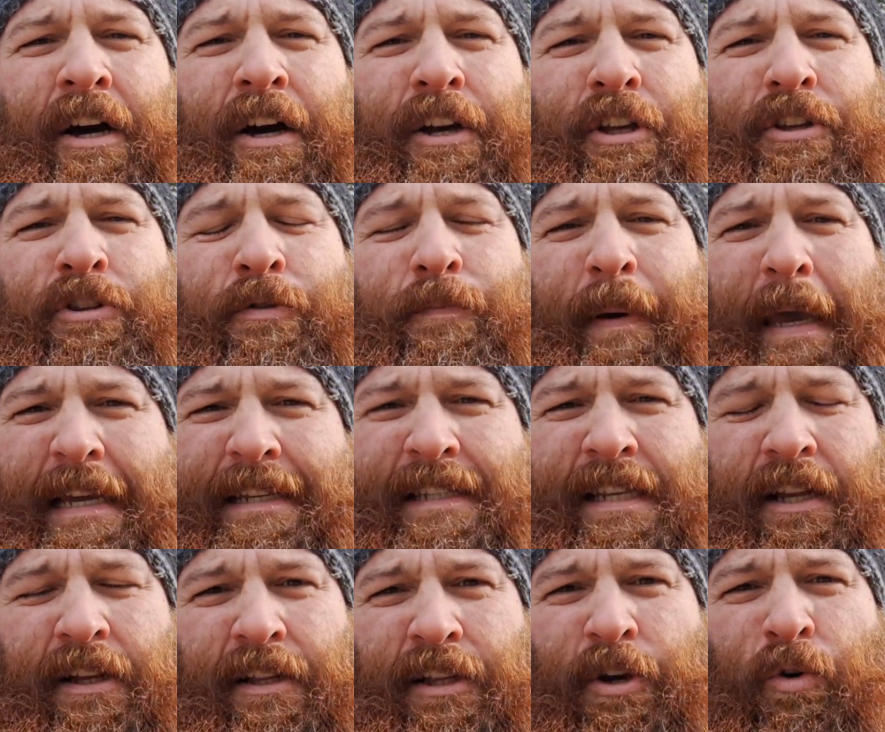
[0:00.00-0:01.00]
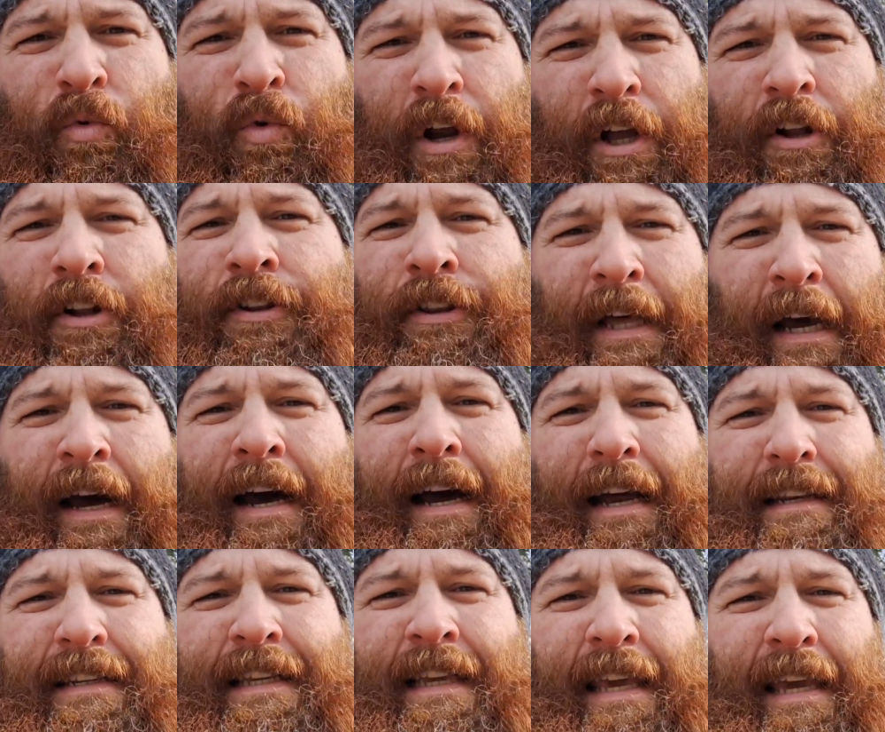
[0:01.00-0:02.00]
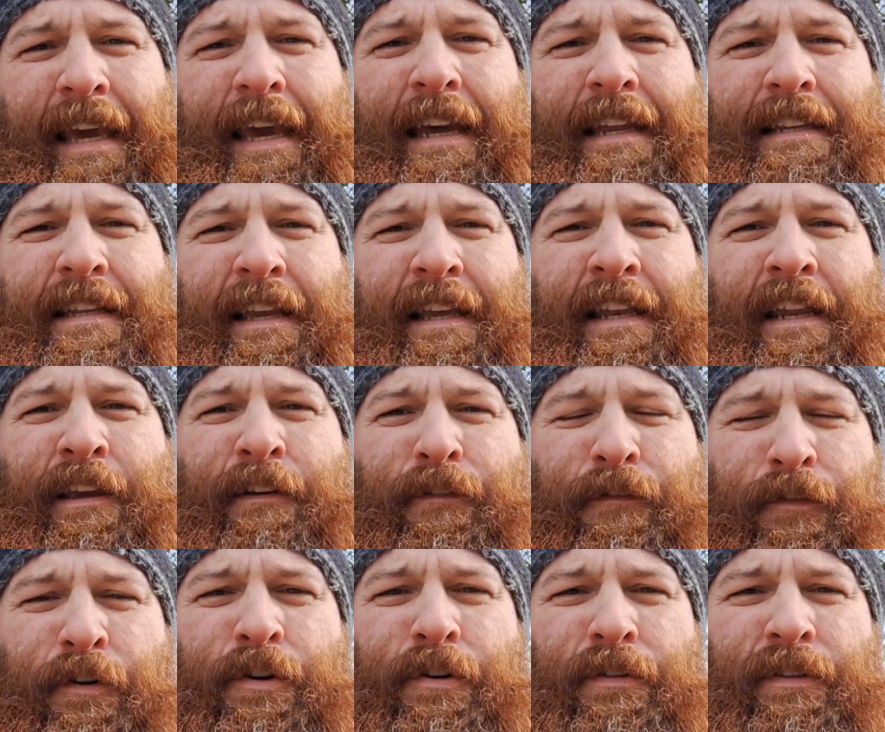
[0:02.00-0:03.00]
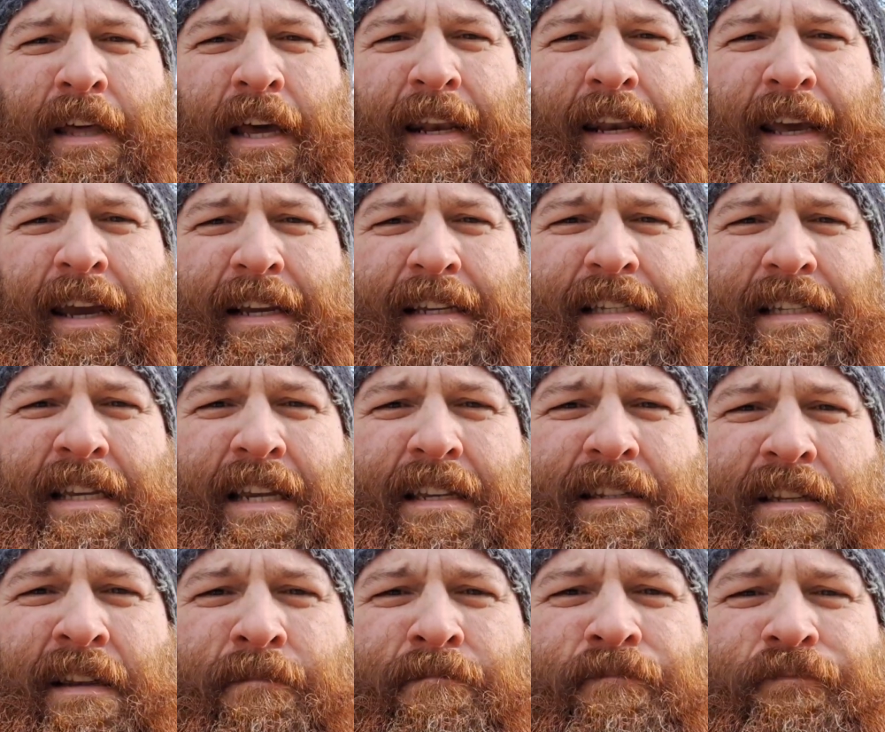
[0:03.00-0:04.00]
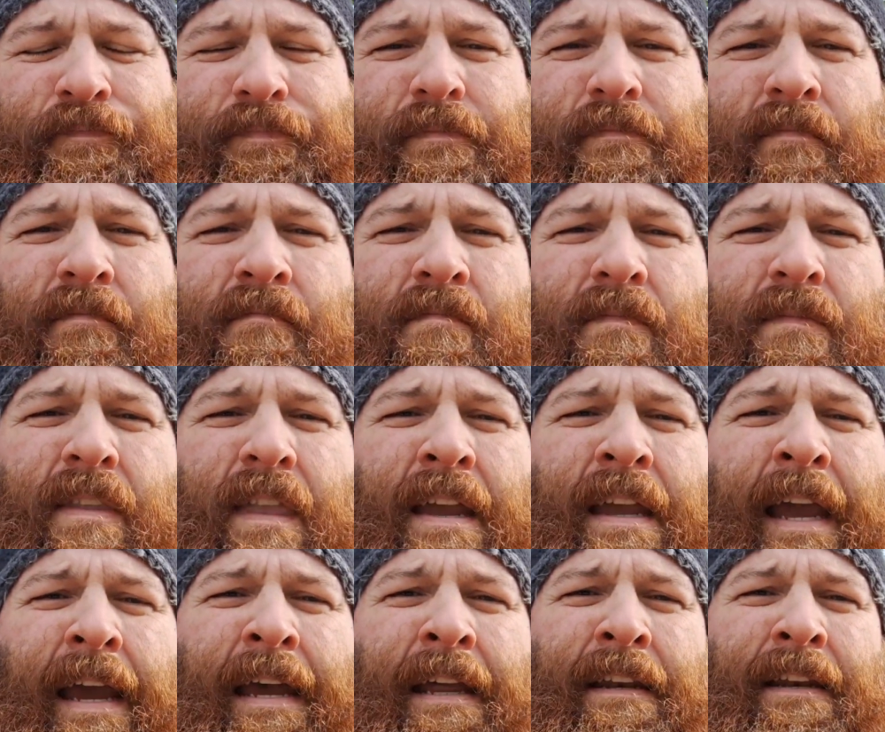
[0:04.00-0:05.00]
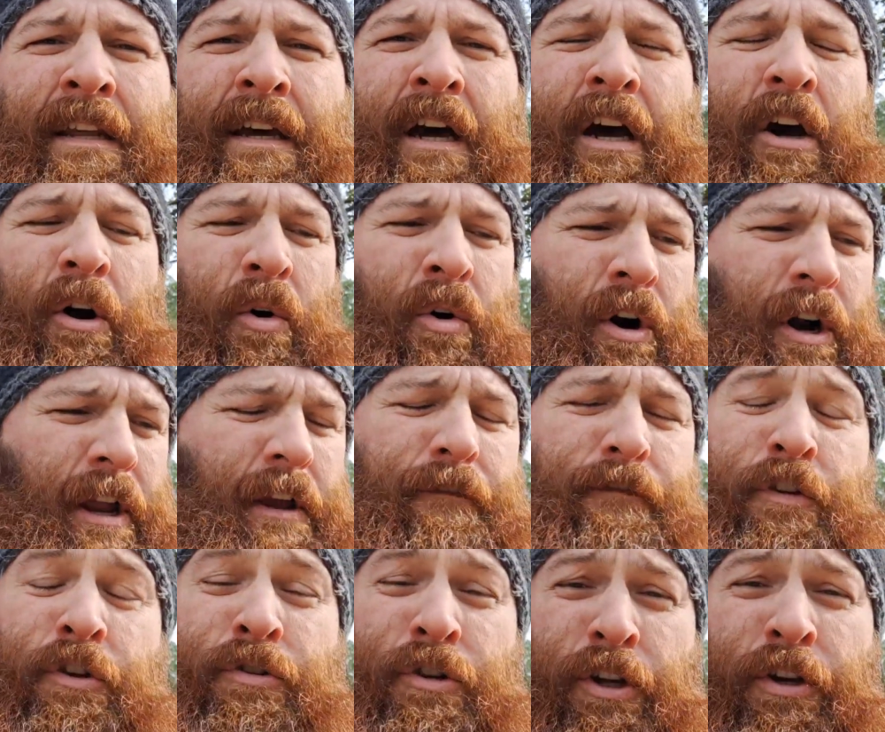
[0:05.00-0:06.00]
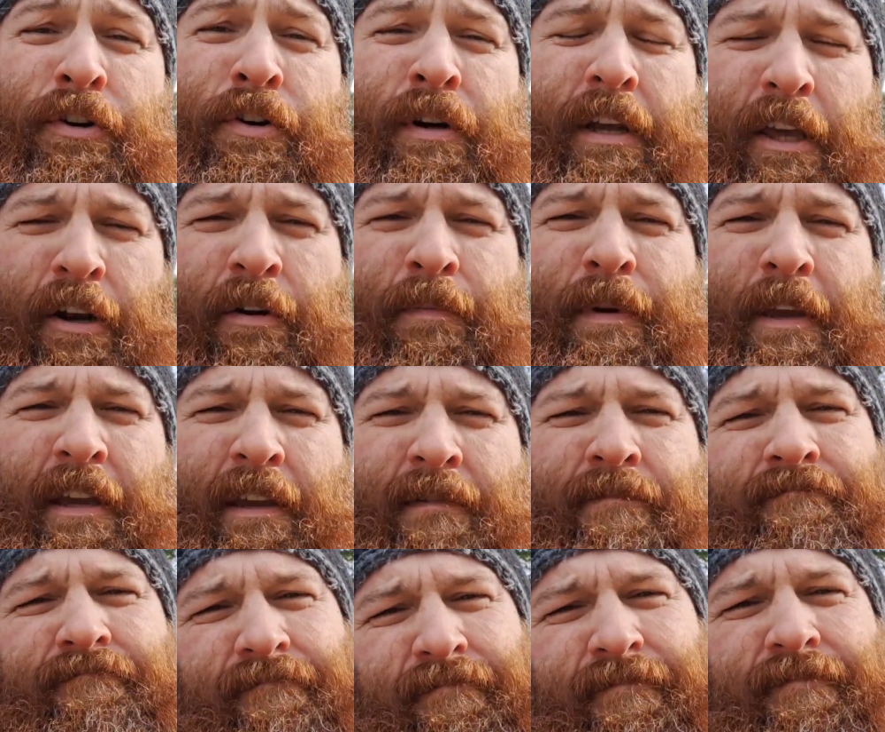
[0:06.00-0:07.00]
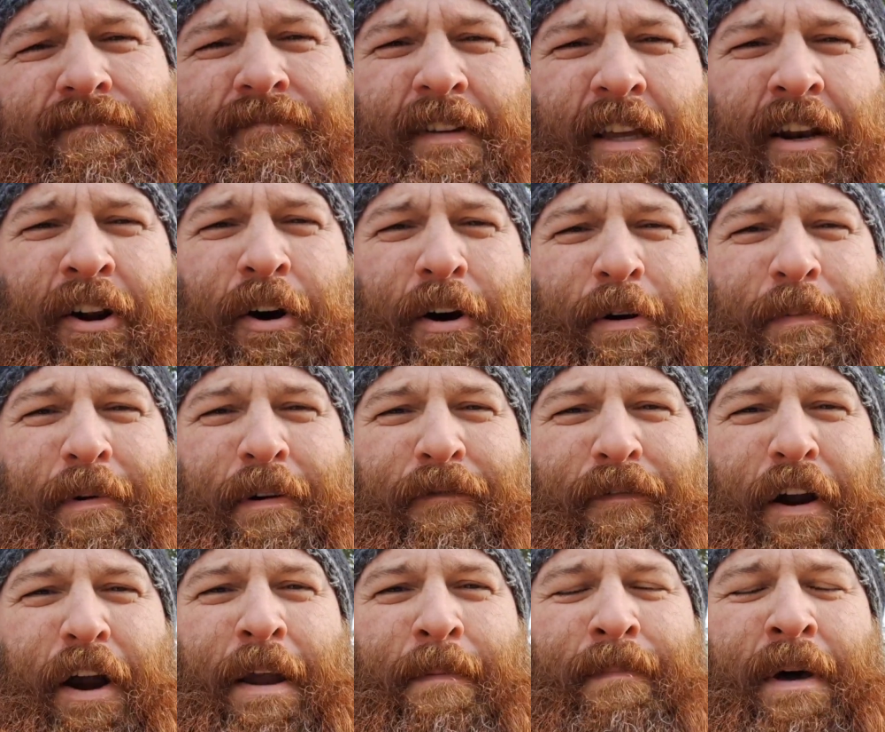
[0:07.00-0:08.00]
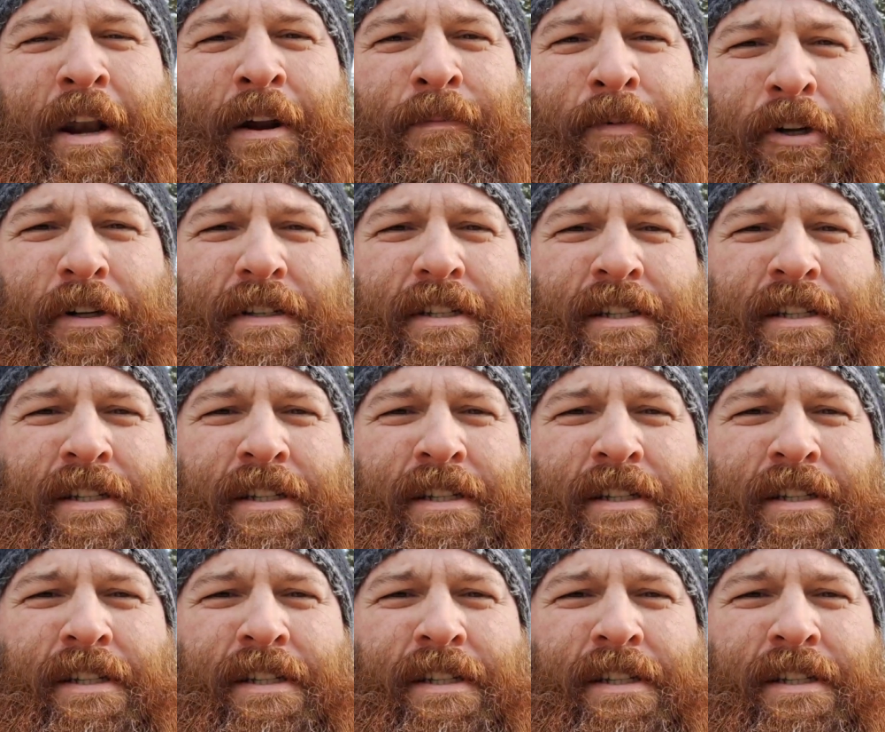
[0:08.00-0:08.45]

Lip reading: you basically will not get any fruit that next season, and or if you do, it'll be very minimal.